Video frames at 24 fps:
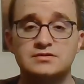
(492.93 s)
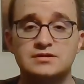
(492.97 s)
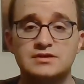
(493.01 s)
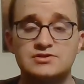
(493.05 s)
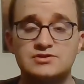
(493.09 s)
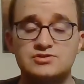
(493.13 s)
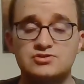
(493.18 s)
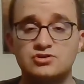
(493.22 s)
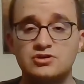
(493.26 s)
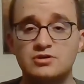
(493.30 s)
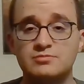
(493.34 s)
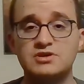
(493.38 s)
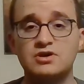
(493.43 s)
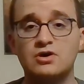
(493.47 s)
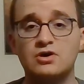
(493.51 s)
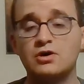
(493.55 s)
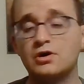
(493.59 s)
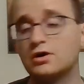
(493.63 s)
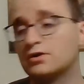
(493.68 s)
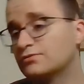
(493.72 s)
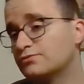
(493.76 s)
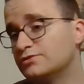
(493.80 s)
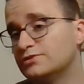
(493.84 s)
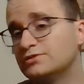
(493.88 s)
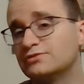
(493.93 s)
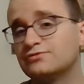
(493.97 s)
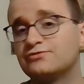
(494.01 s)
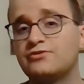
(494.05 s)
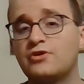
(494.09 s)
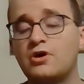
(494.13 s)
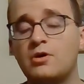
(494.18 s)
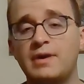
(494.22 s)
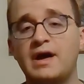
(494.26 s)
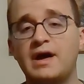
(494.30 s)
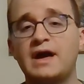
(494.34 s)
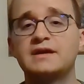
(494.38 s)
It's going to be hard for you to
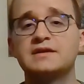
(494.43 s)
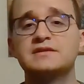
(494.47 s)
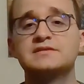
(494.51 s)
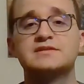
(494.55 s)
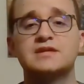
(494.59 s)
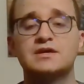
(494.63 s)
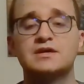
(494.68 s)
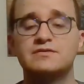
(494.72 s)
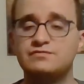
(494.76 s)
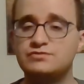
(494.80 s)
fall back into that.